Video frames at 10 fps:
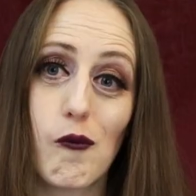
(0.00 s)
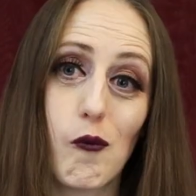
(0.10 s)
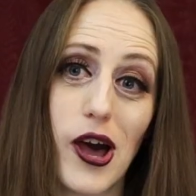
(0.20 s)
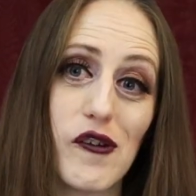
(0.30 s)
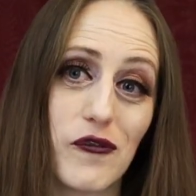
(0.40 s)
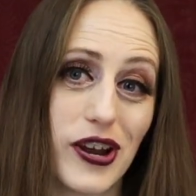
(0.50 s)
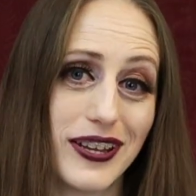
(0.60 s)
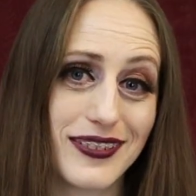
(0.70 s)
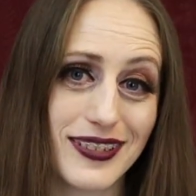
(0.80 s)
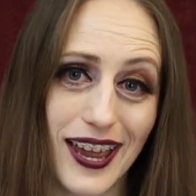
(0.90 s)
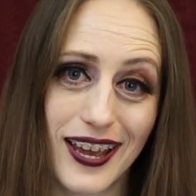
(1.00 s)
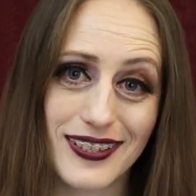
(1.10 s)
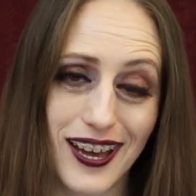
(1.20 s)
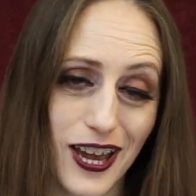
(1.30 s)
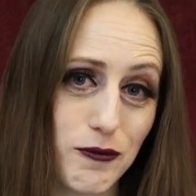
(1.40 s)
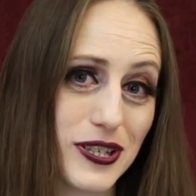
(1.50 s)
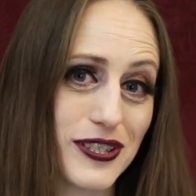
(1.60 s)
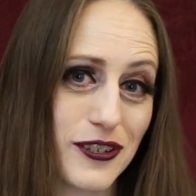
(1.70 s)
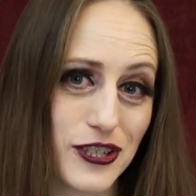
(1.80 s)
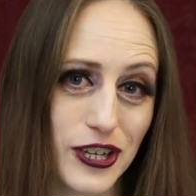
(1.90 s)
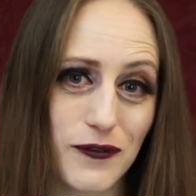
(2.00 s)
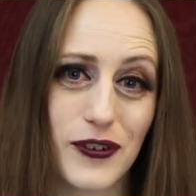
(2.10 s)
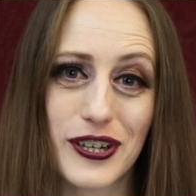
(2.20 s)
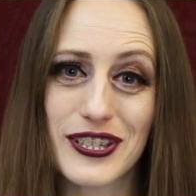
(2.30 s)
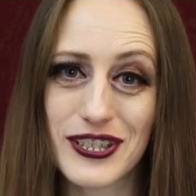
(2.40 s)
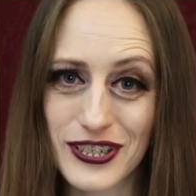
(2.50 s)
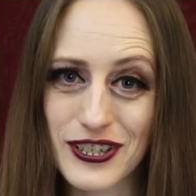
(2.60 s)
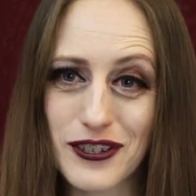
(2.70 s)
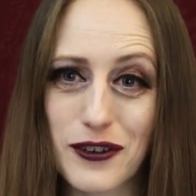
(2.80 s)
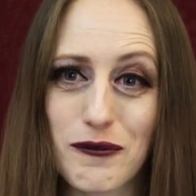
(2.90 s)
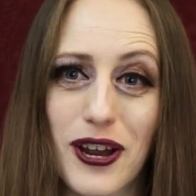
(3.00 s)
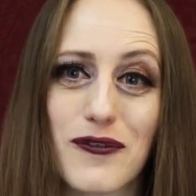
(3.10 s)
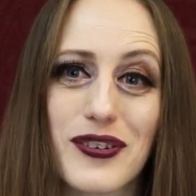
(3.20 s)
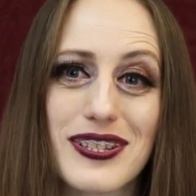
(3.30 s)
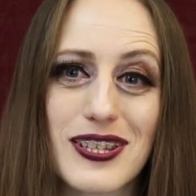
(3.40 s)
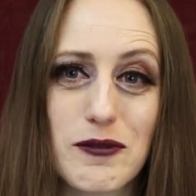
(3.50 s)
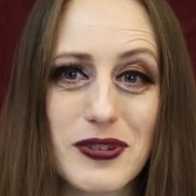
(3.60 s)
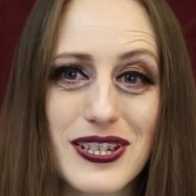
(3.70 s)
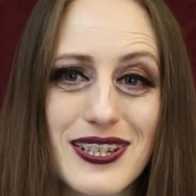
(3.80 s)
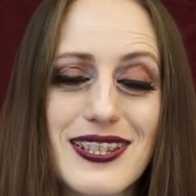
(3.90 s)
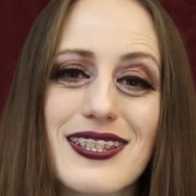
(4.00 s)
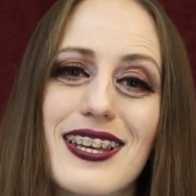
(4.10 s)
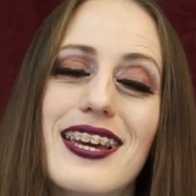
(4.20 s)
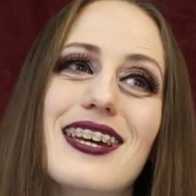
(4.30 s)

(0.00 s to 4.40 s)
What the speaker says: Well, friend, as I was searching for additional reference images